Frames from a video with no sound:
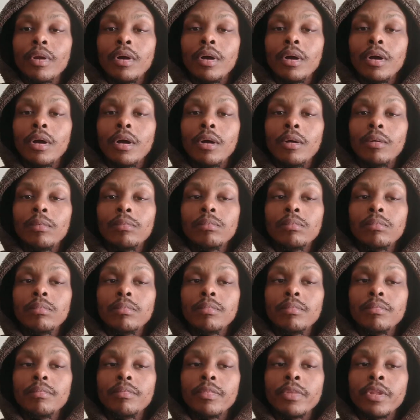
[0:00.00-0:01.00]

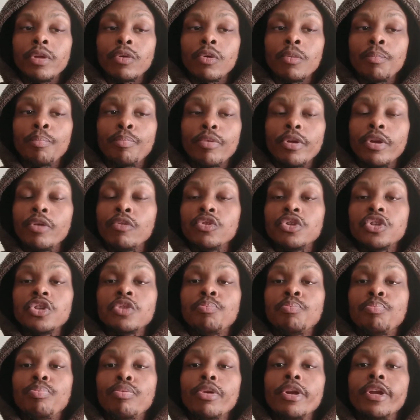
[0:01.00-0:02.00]
Um, there were it was
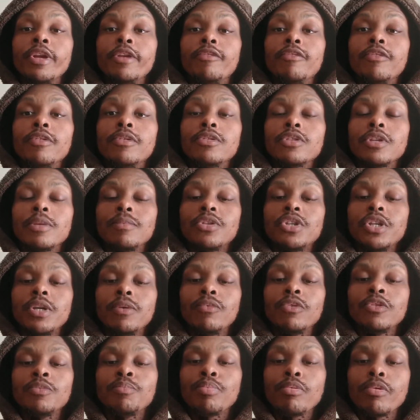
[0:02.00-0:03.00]
just brief. Some
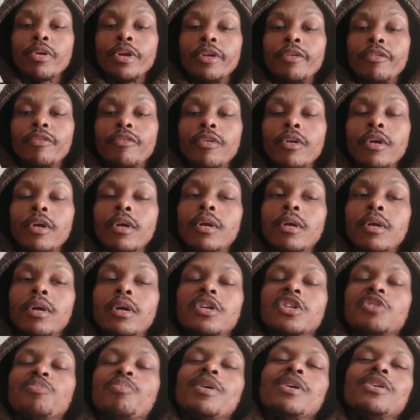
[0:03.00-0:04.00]
shit was brief,
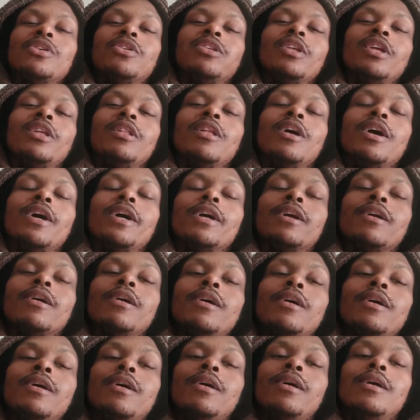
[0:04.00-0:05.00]
especially like,
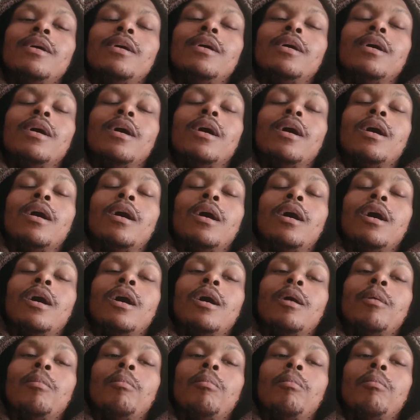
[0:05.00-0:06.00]

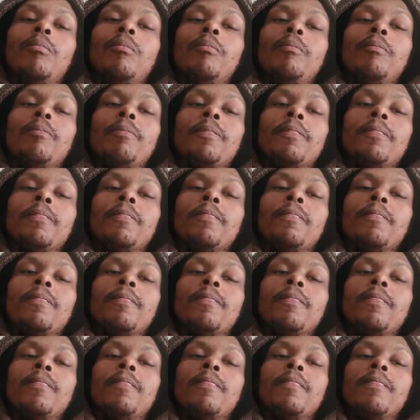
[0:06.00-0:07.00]
um,
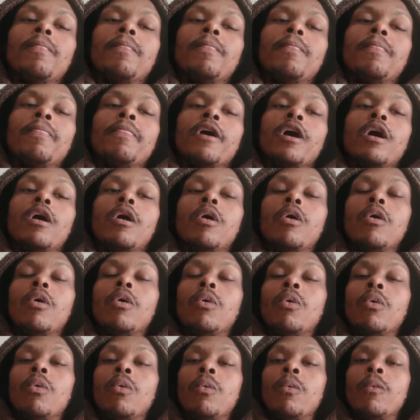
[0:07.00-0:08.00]
the
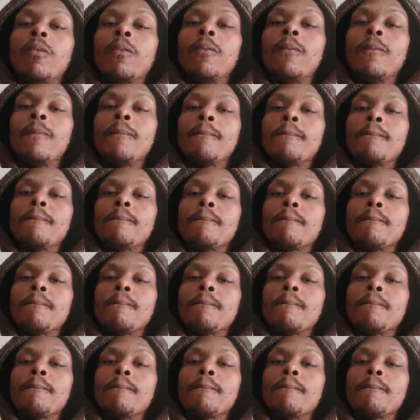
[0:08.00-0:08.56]
whole